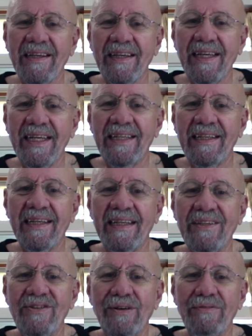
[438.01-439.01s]
kitten
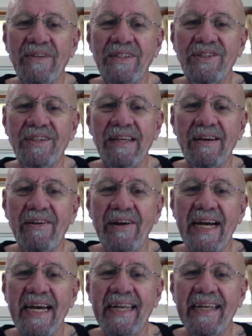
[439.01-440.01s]
into a
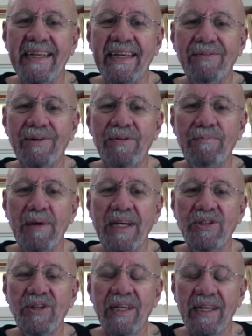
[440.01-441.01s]
vegetarian, and he was
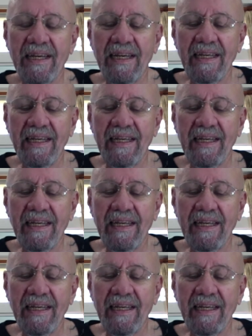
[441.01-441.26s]
patient.